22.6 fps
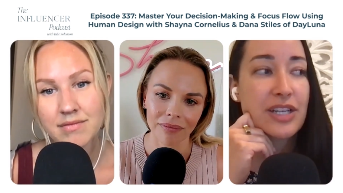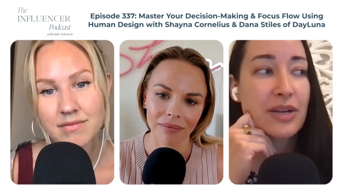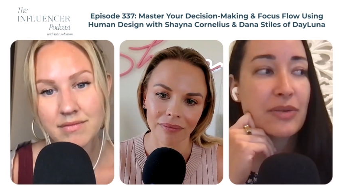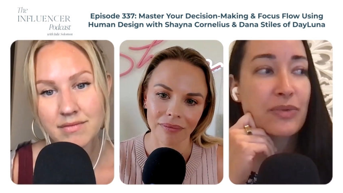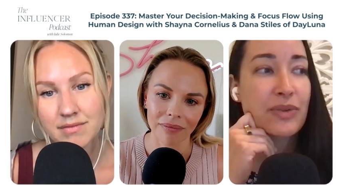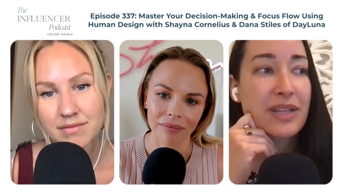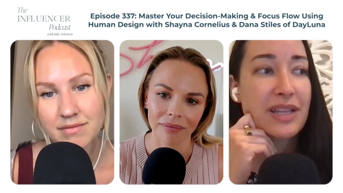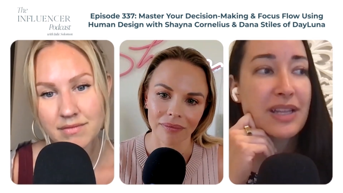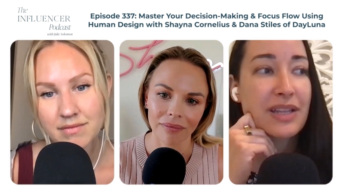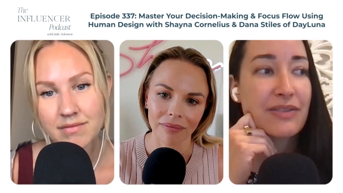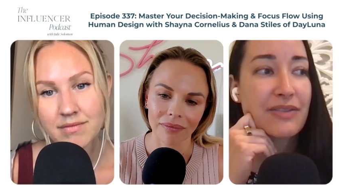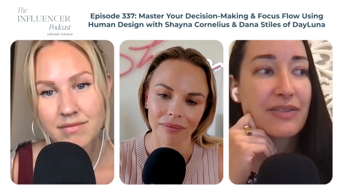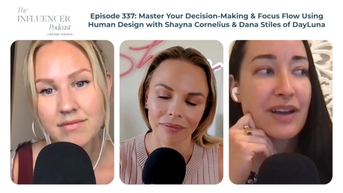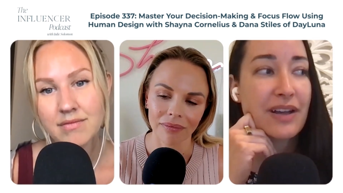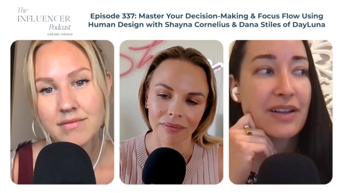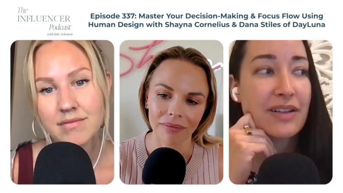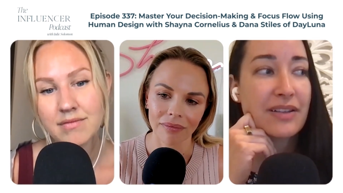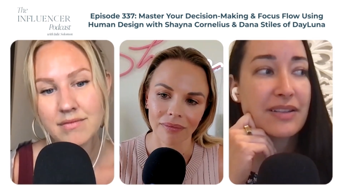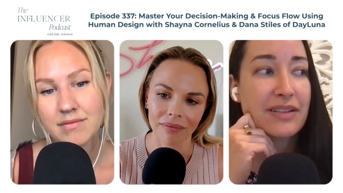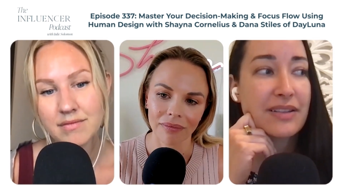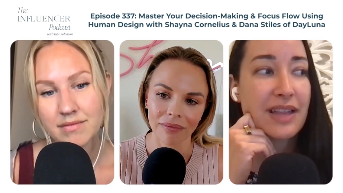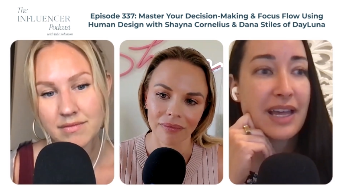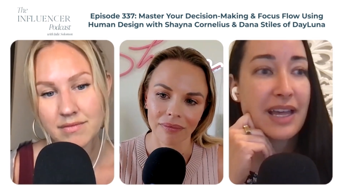Speaker 1: I really
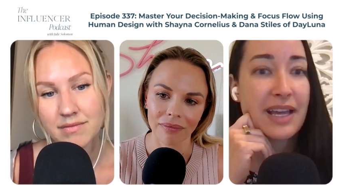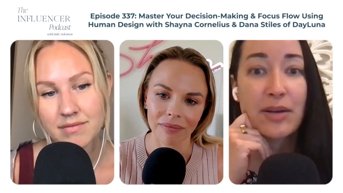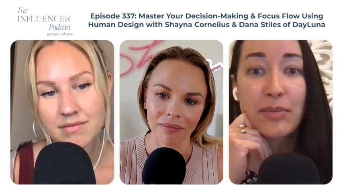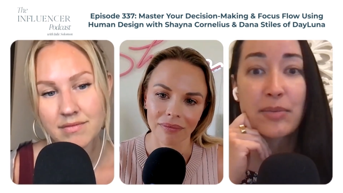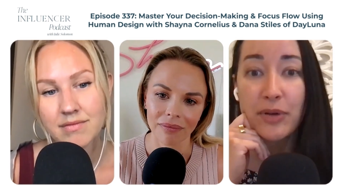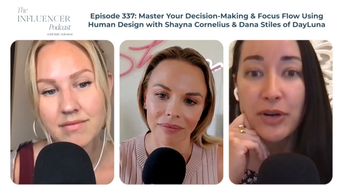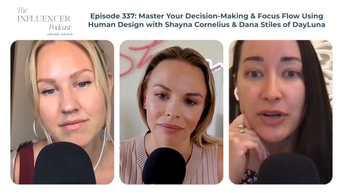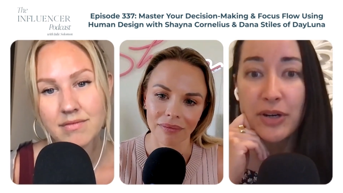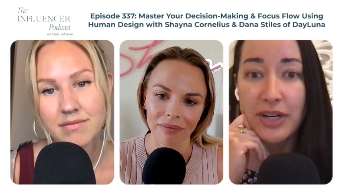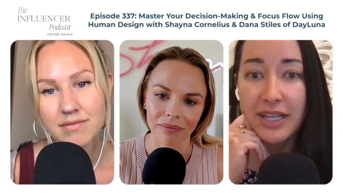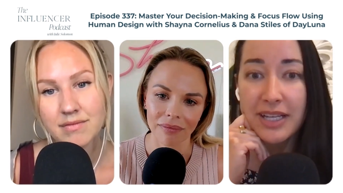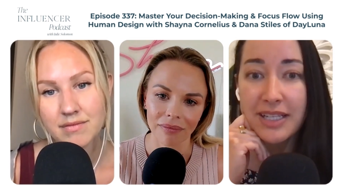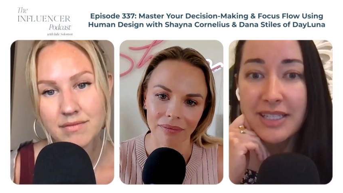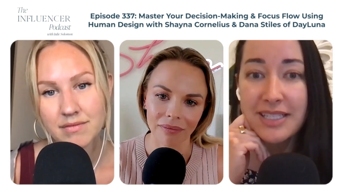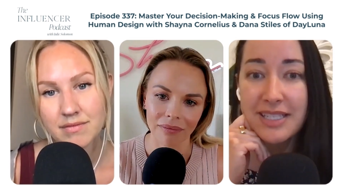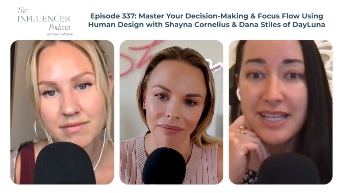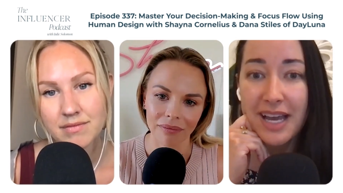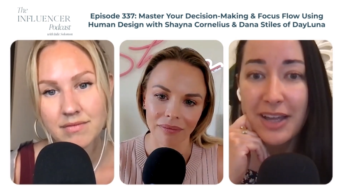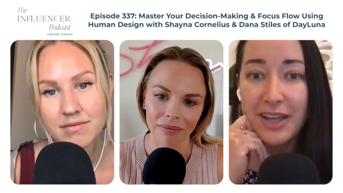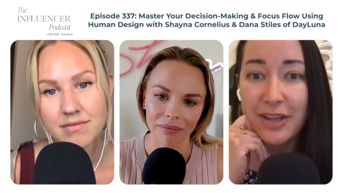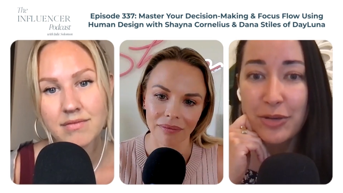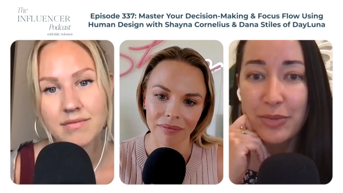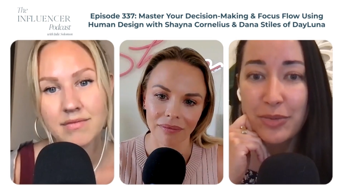felt like a burden
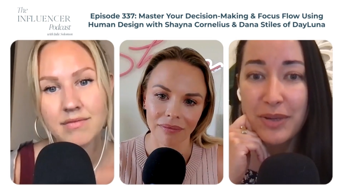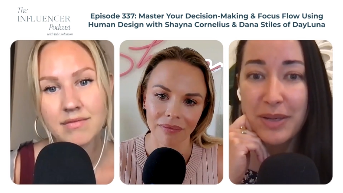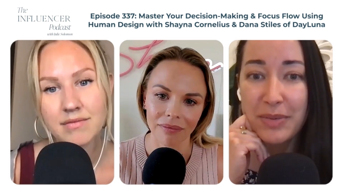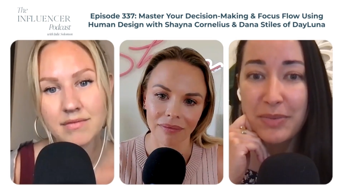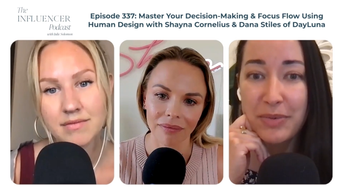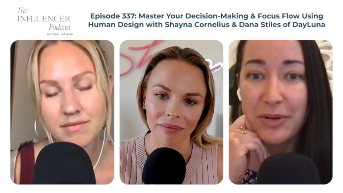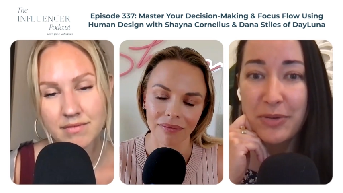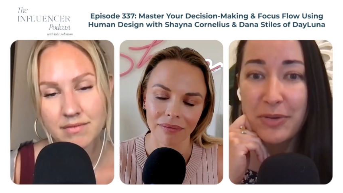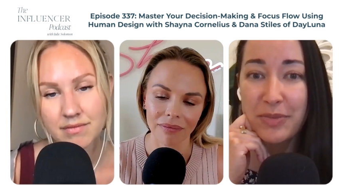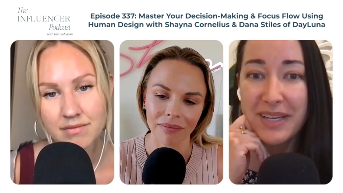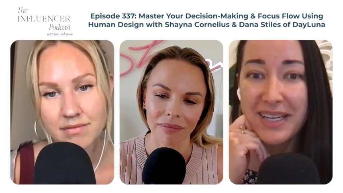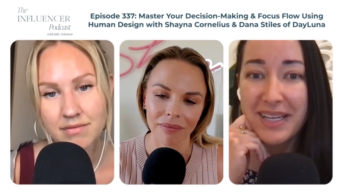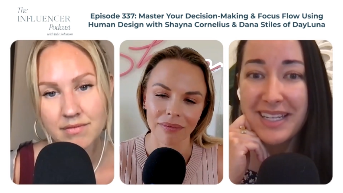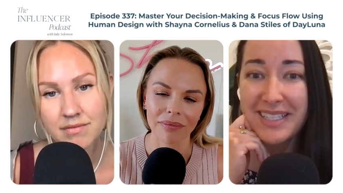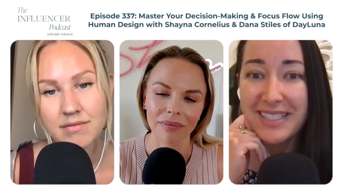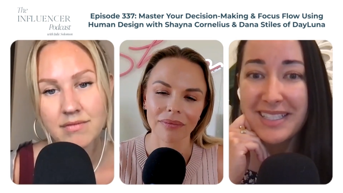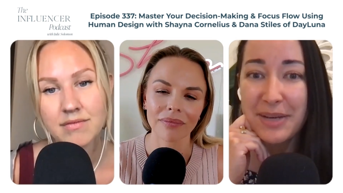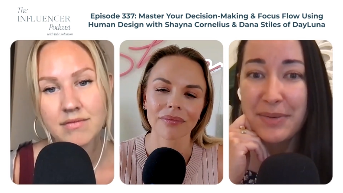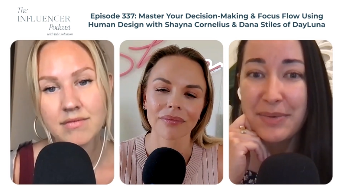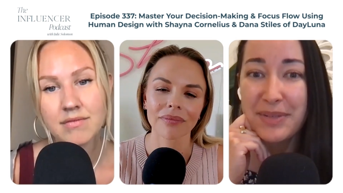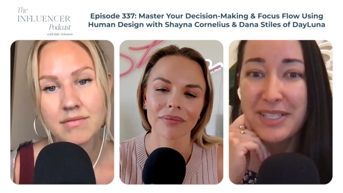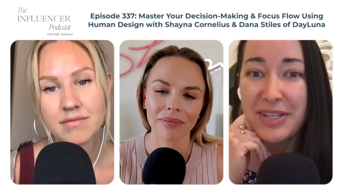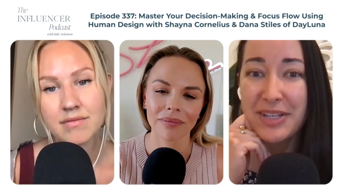to other people
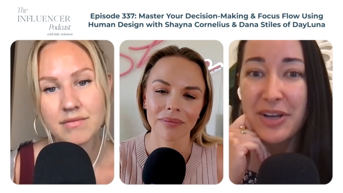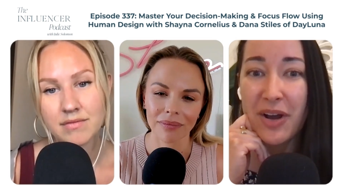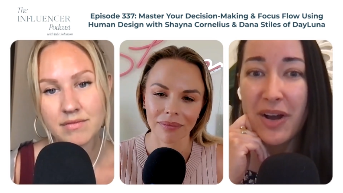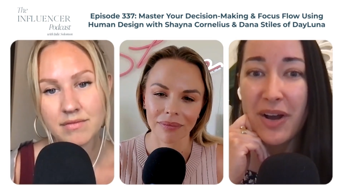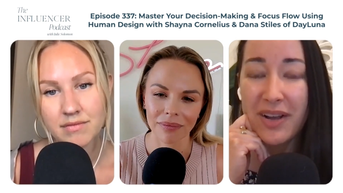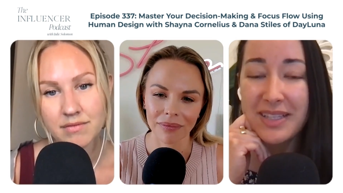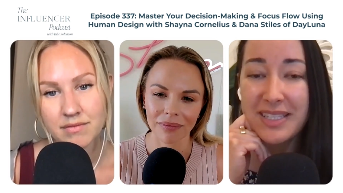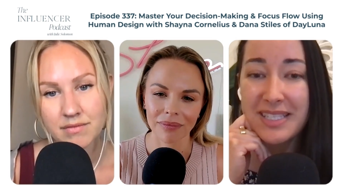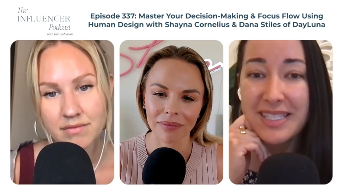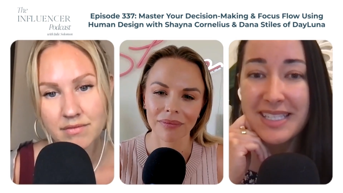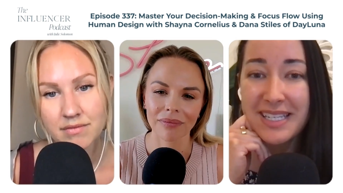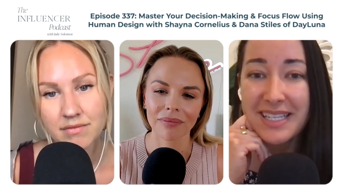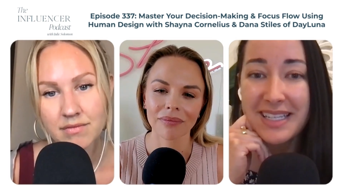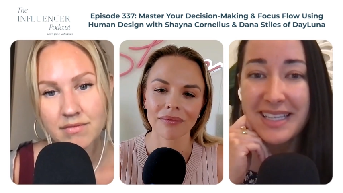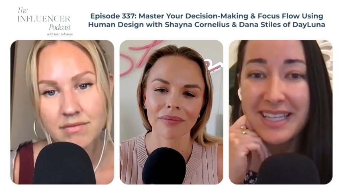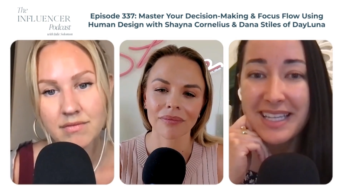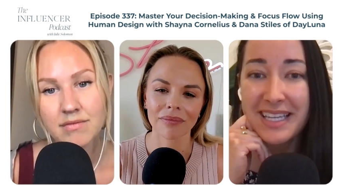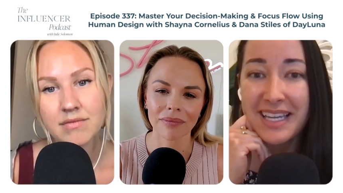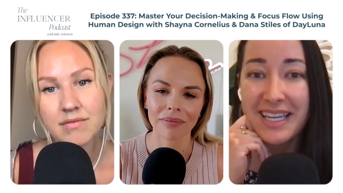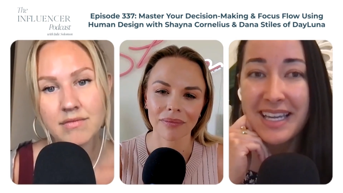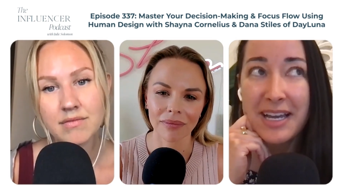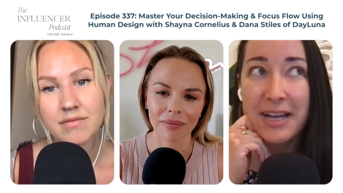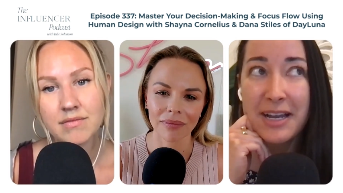because I was
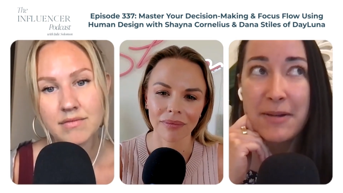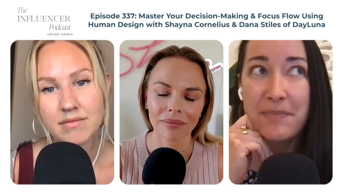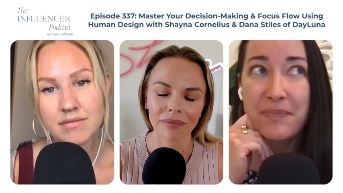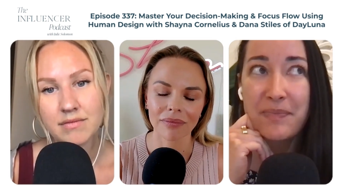constantly